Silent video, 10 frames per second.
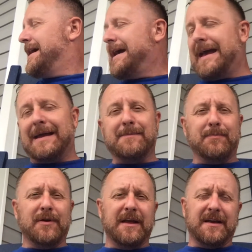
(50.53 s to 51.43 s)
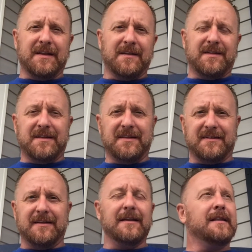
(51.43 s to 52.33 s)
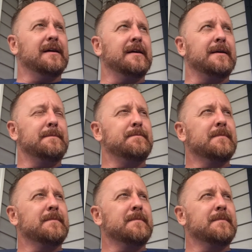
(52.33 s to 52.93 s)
and pretty consistently